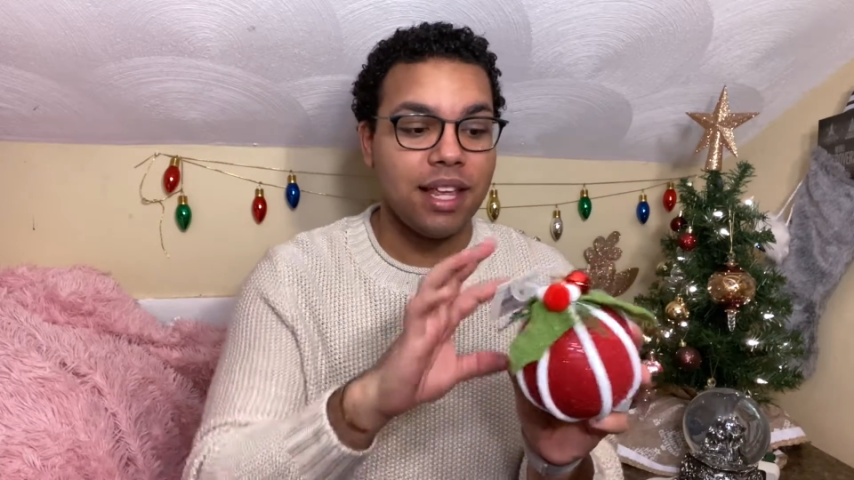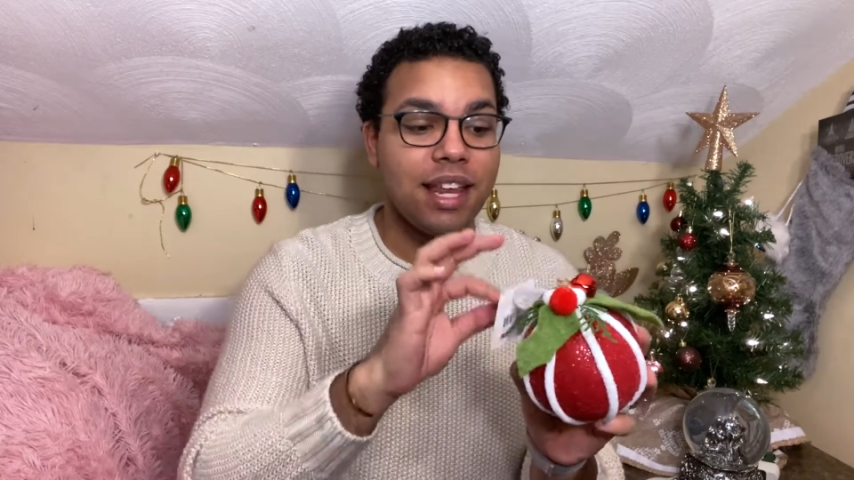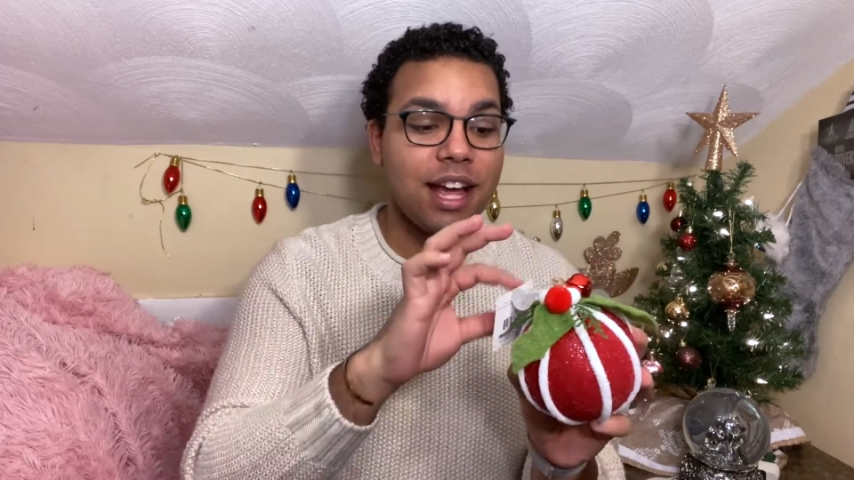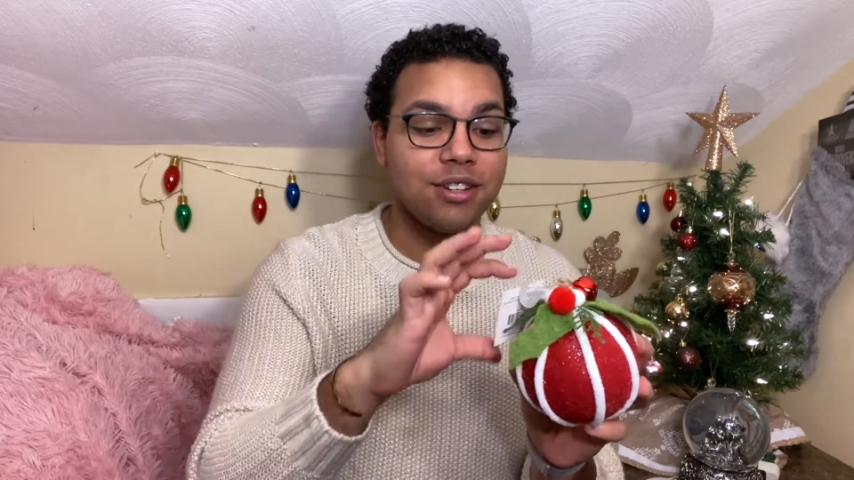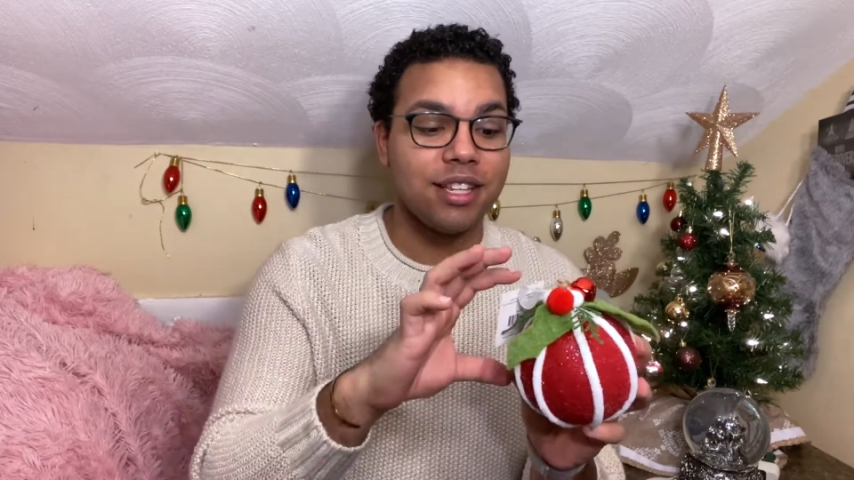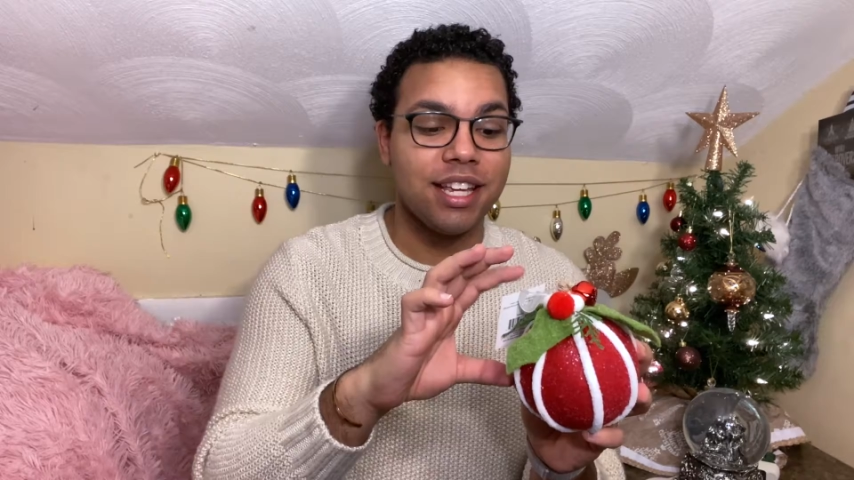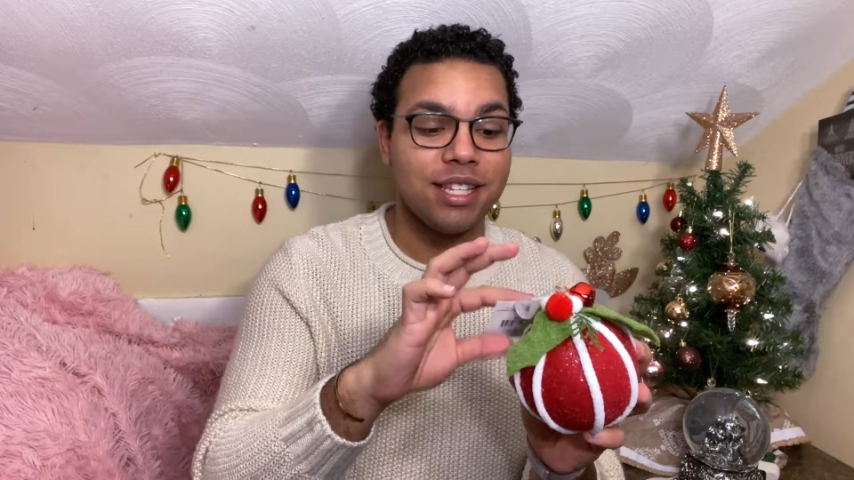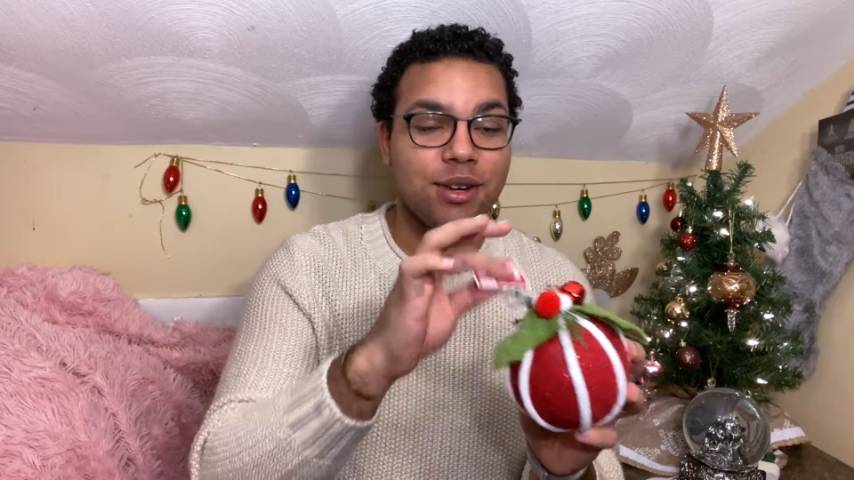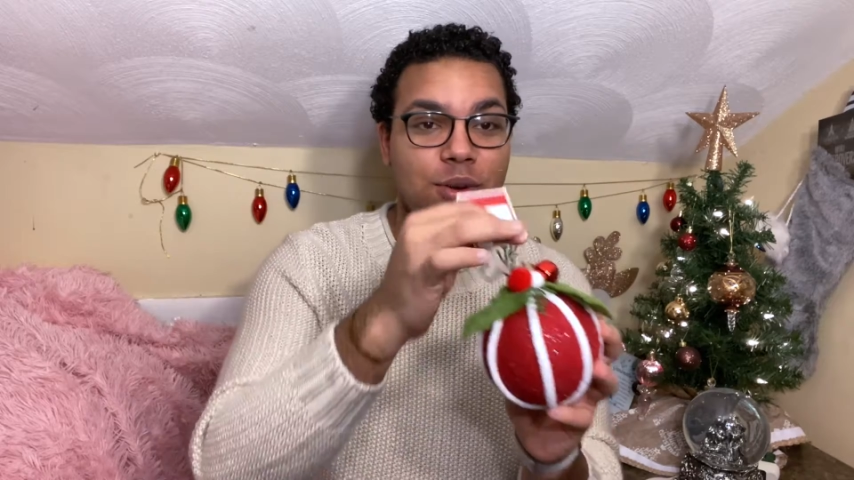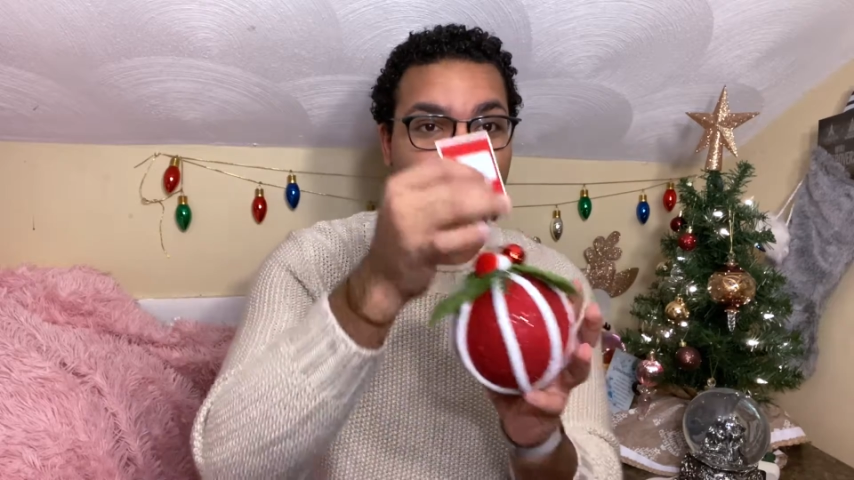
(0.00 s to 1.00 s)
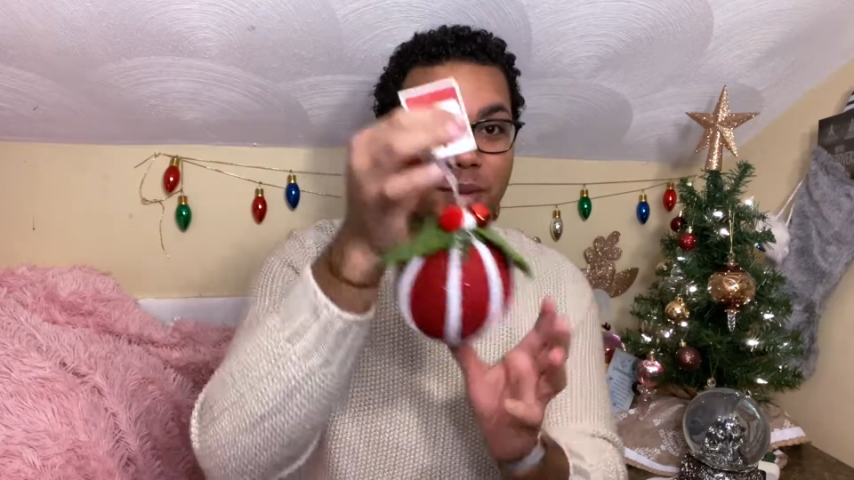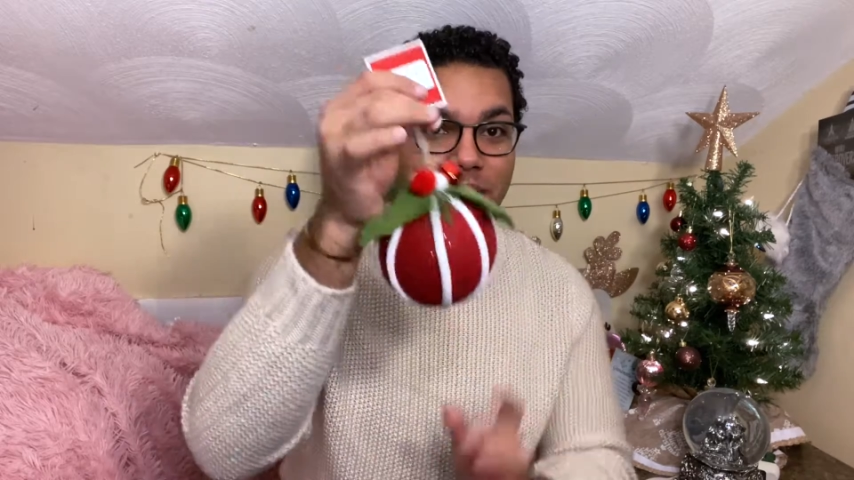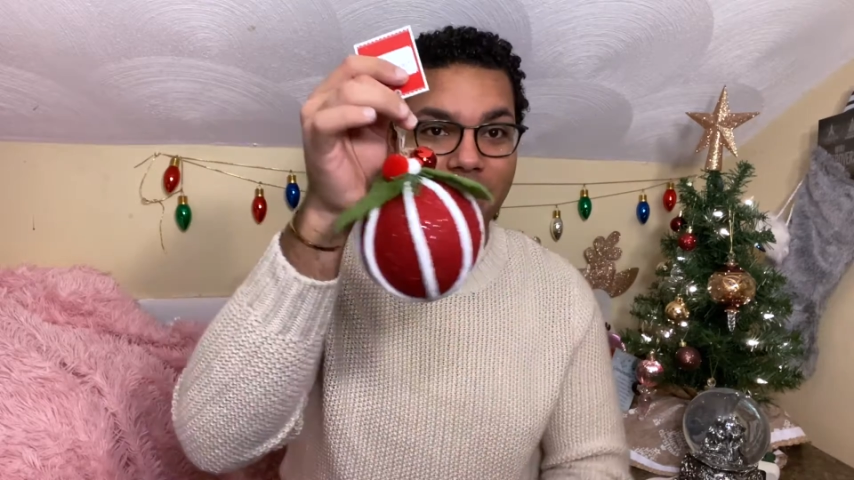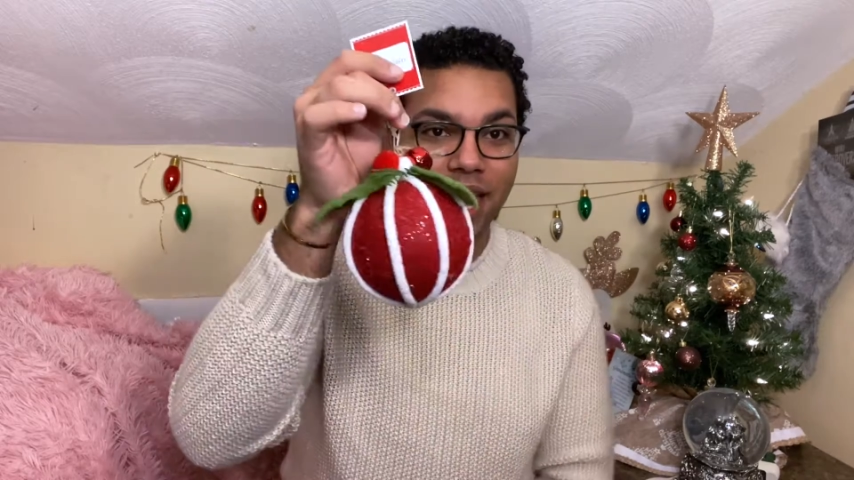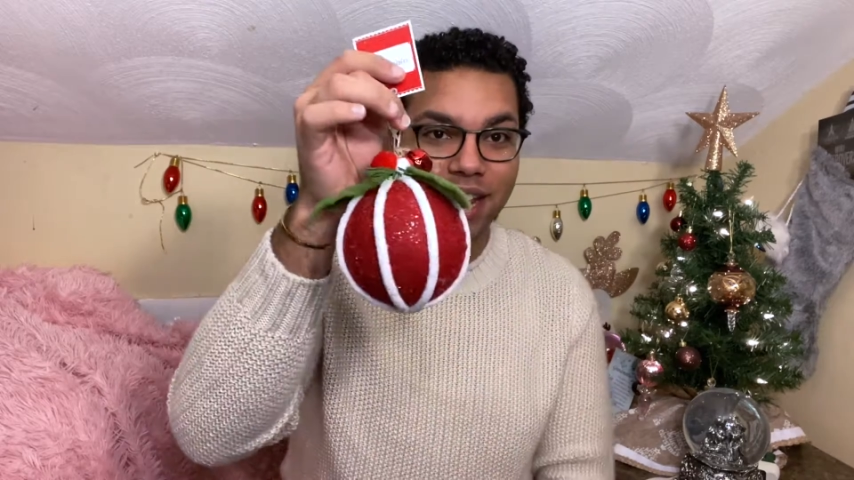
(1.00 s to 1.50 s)
It actually is an
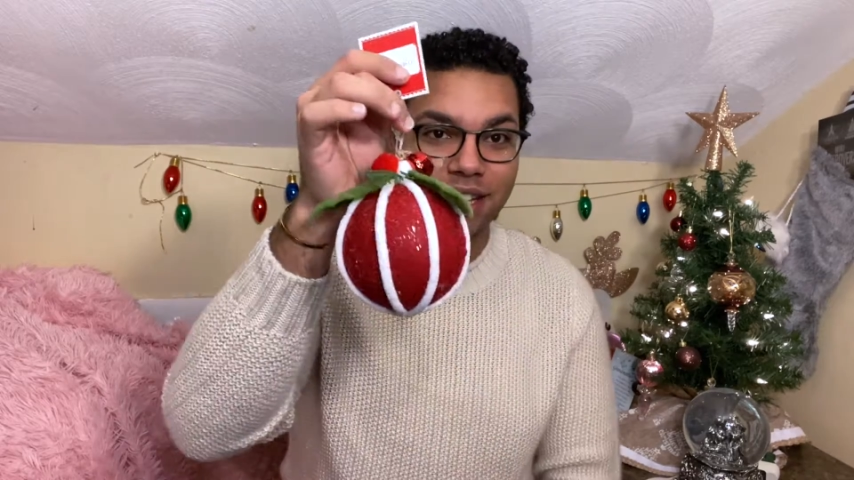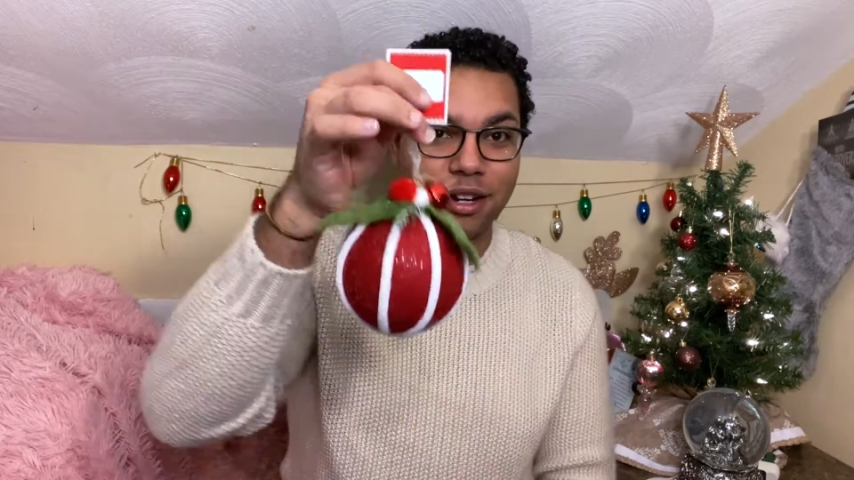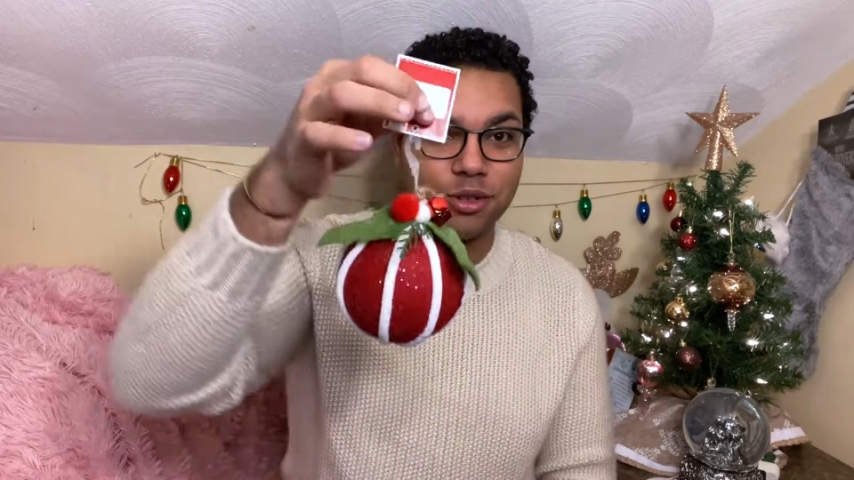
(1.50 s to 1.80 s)
ornament that hangs on